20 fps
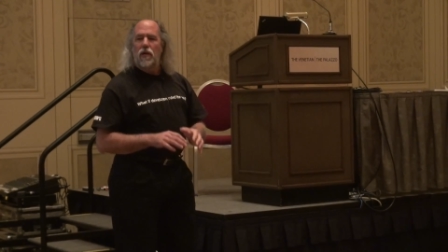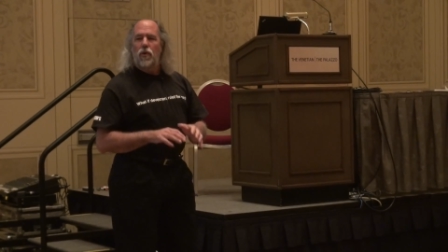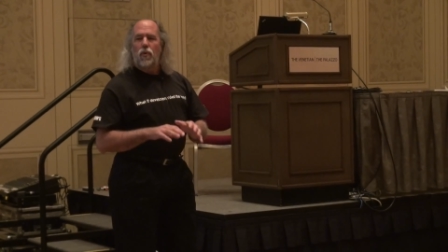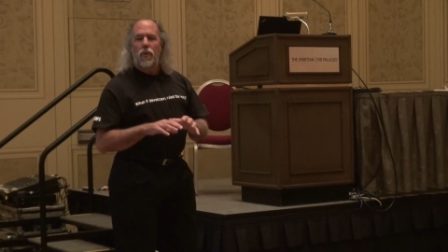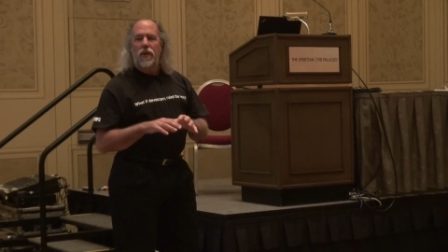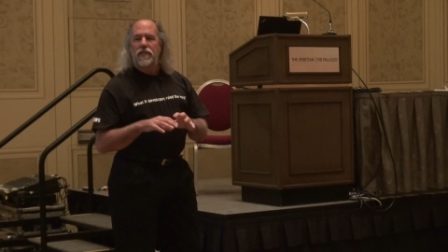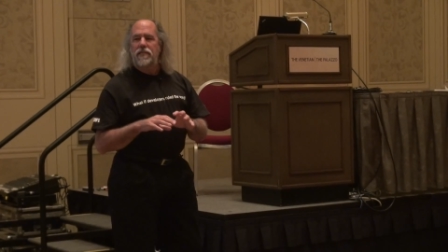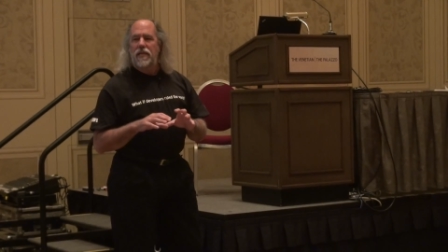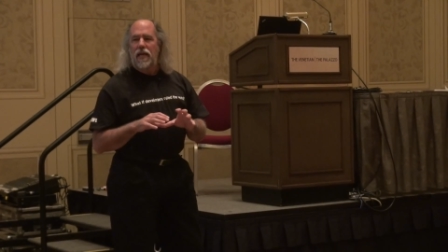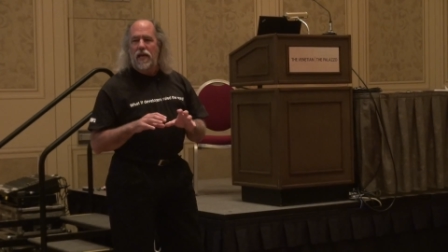
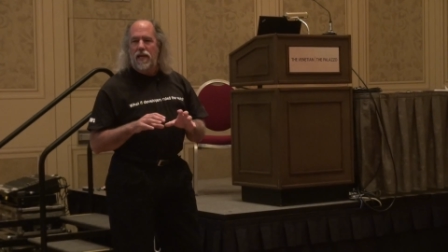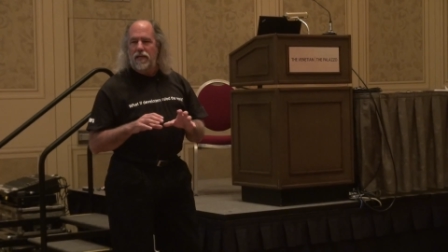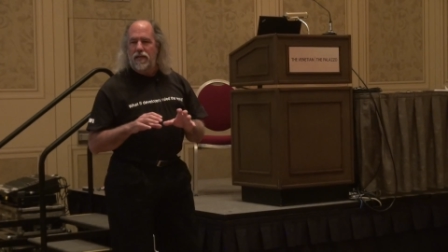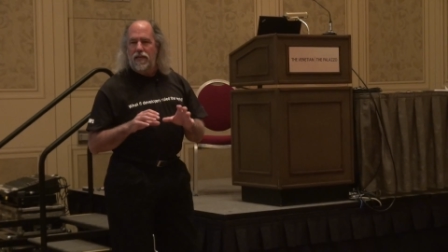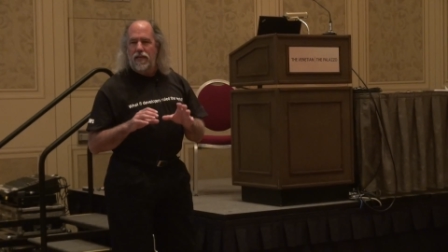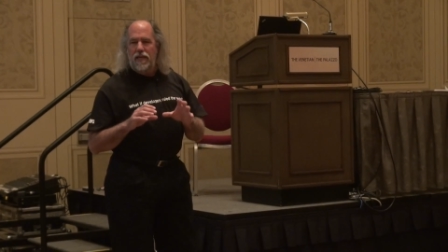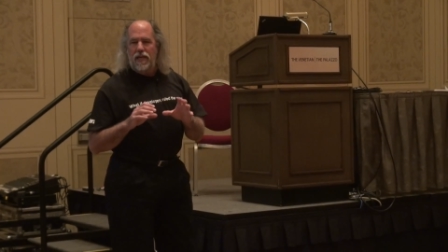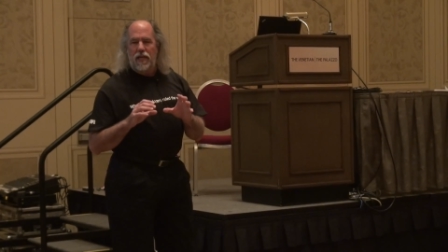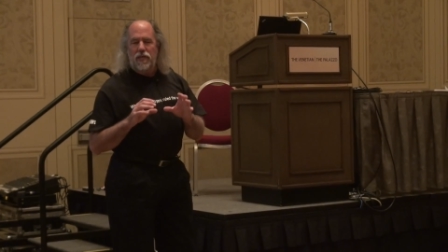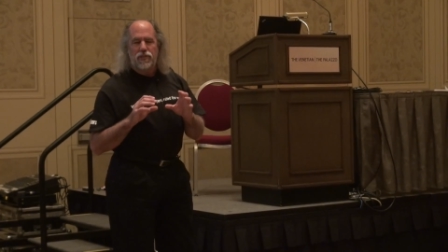We
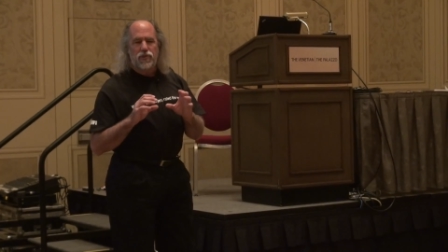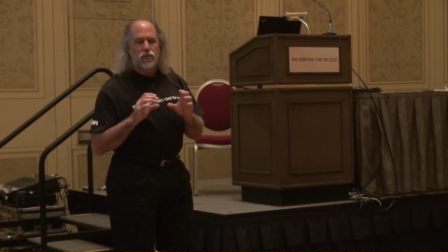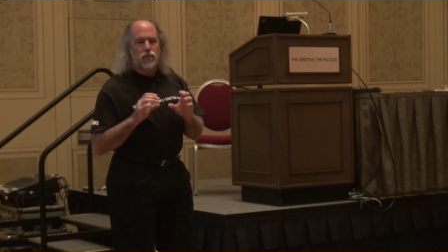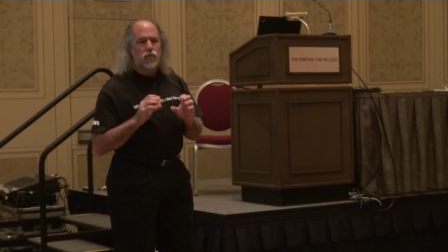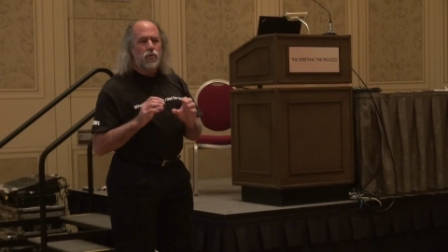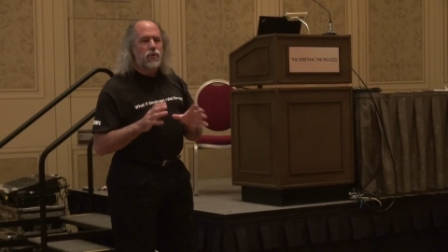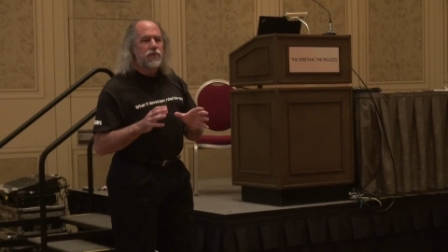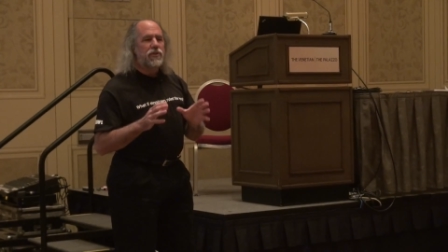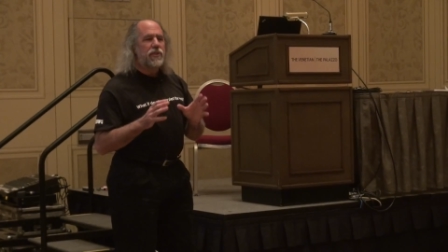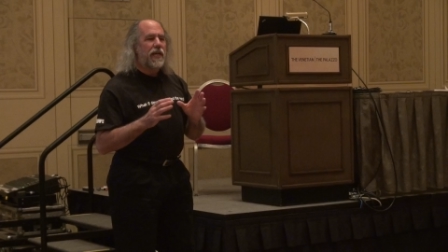take
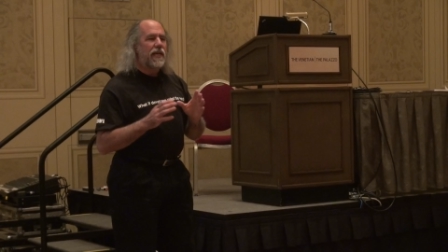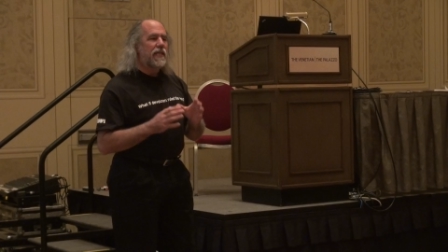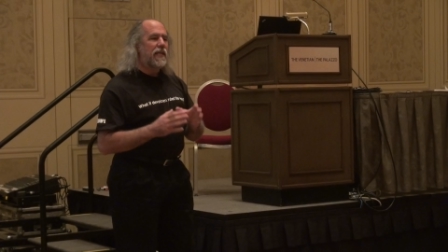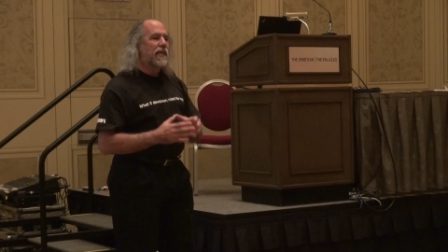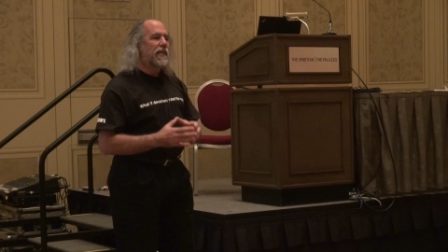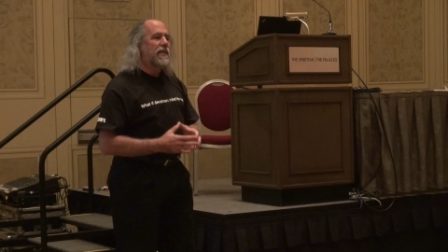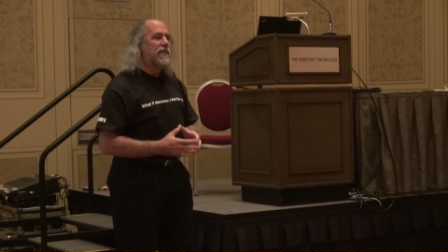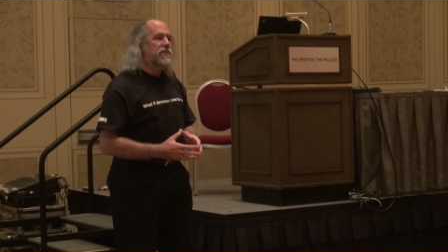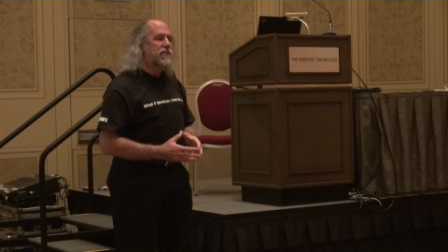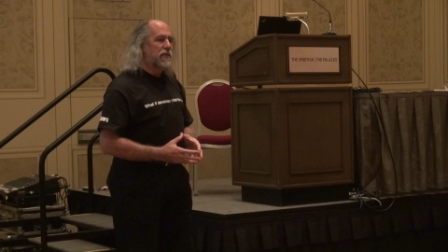
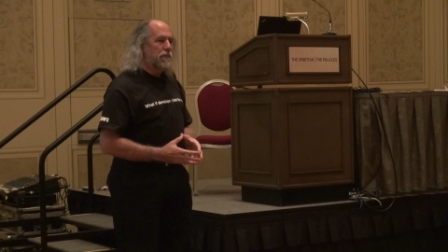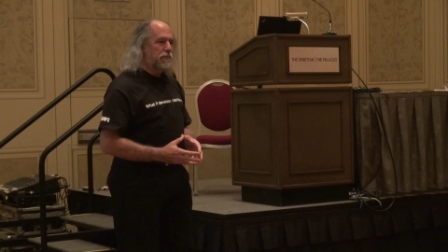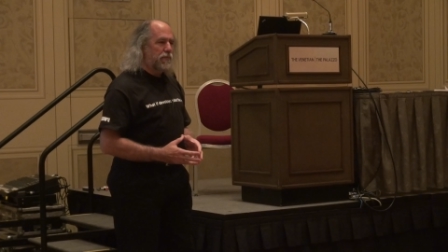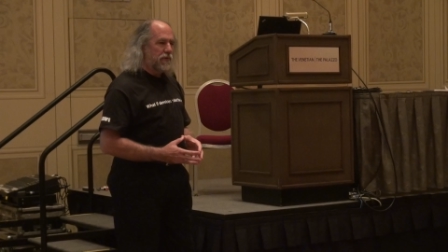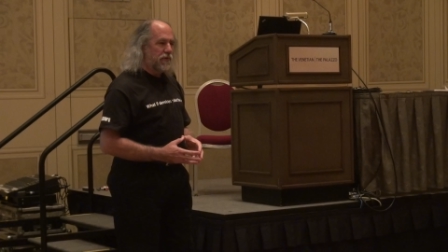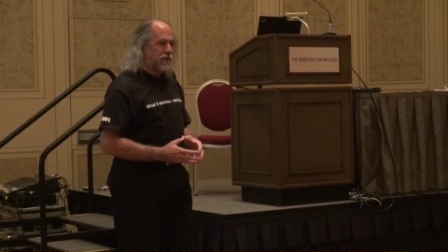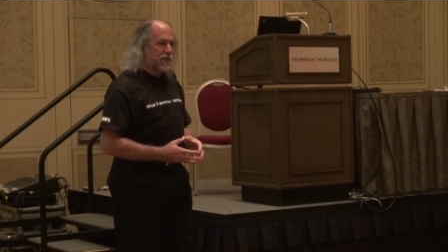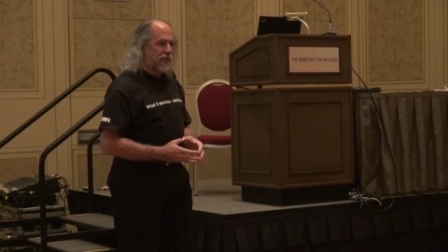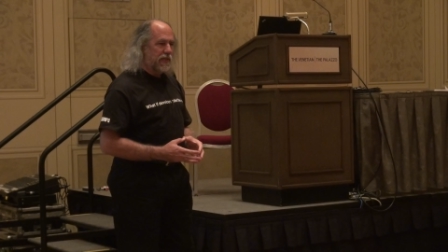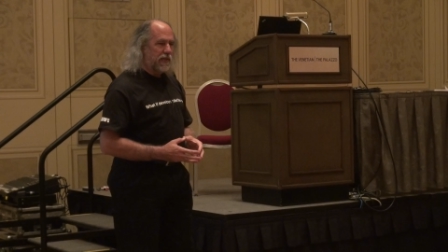excruciatingly
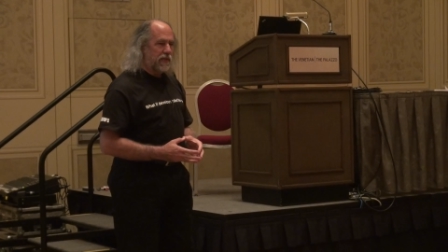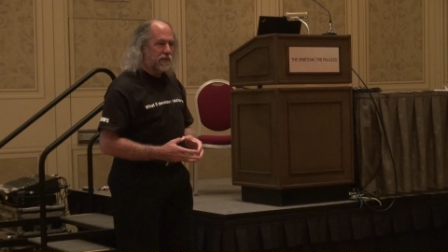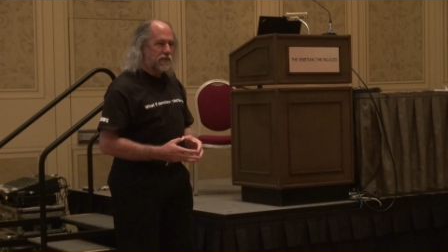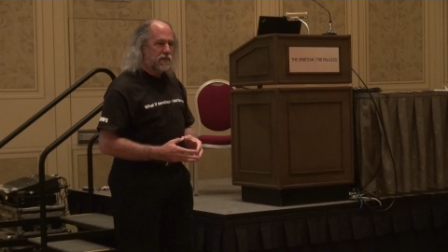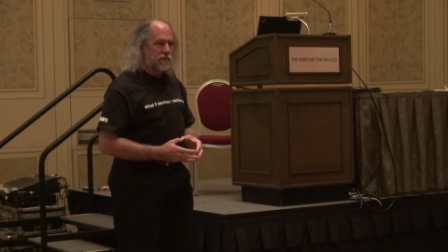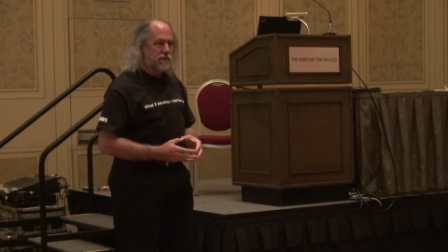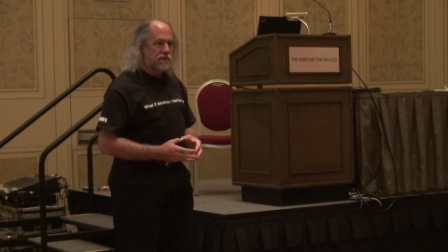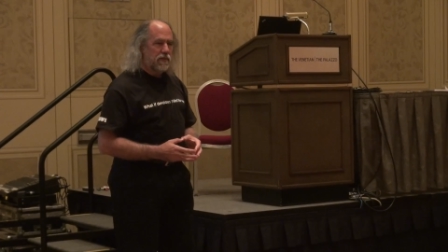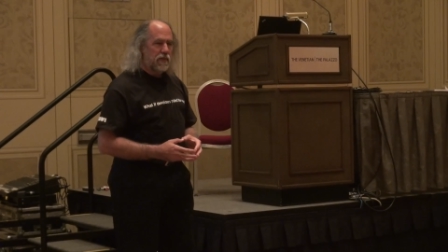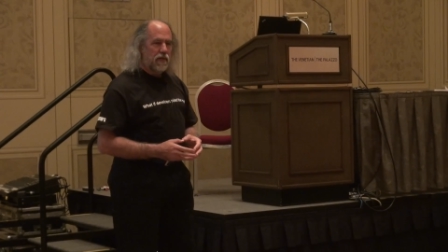simple
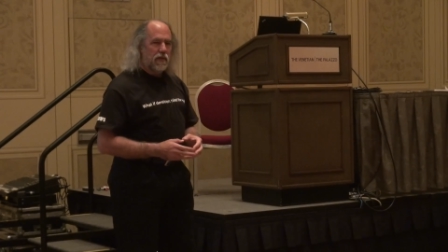things.